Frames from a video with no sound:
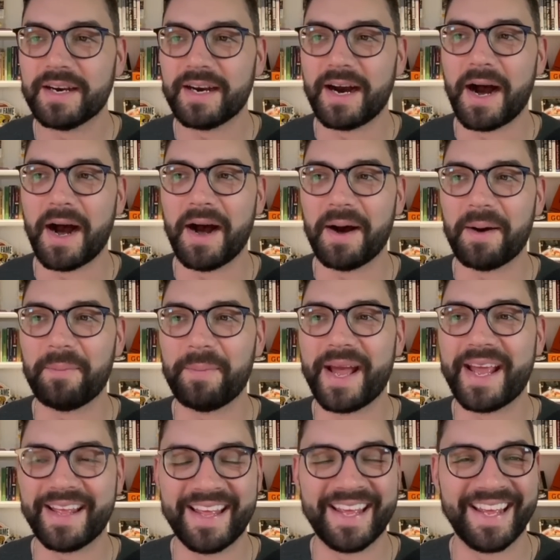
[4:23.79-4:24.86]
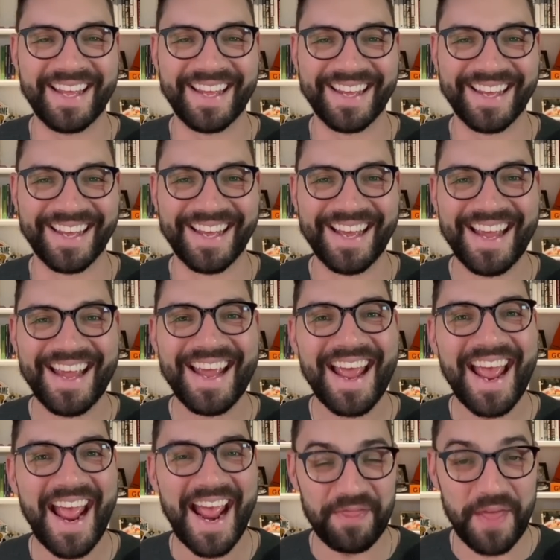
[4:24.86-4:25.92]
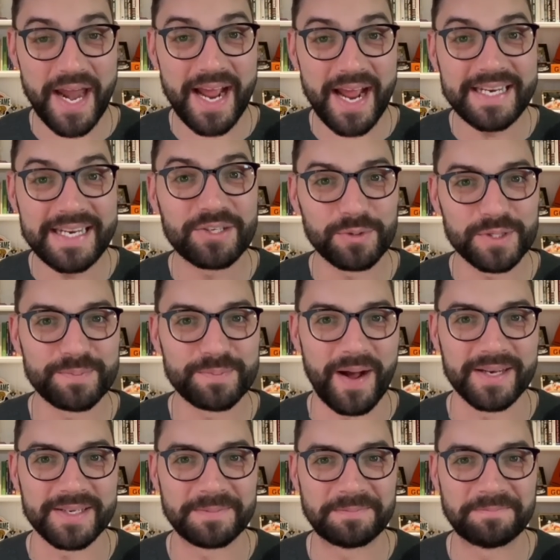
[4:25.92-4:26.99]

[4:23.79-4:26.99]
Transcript: that I need to respond.